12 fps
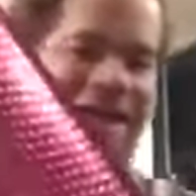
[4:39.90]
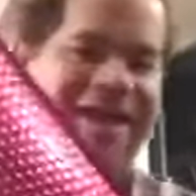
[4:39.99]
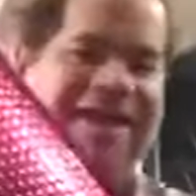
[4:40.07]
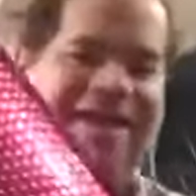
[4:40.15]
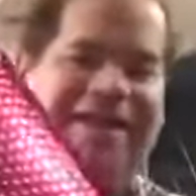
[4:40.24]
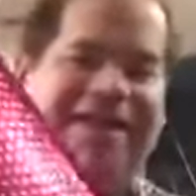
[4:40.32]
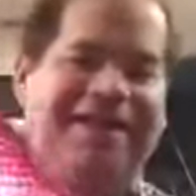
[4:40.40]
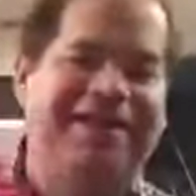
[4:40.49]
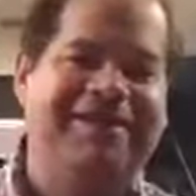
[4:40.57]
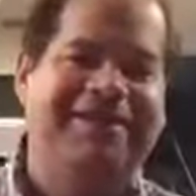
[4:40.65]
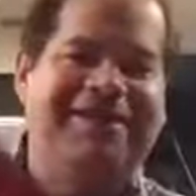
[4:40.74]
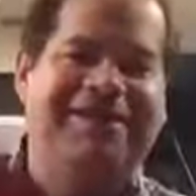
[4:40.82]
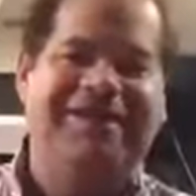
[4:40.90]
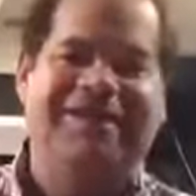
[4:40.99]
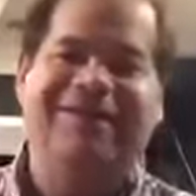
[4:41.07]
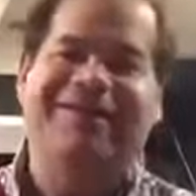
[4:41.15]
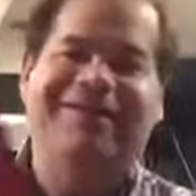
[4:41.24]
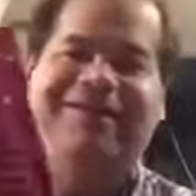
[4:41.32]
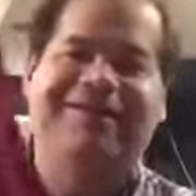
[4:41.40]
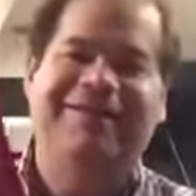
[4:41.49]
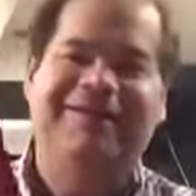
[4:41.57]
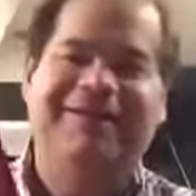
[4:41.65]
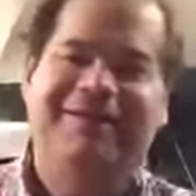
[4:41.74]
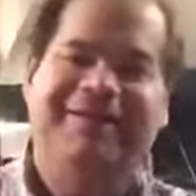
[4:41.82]

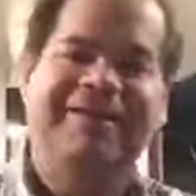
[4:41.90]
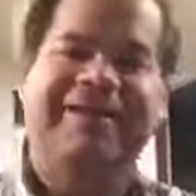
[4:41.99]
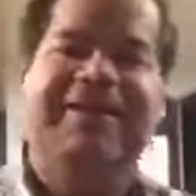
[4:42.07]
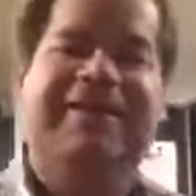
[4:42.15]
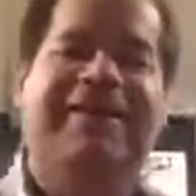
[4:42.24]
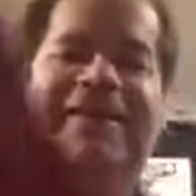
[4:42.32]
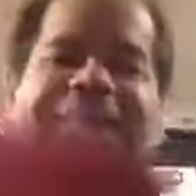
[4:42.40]
(no one is talking)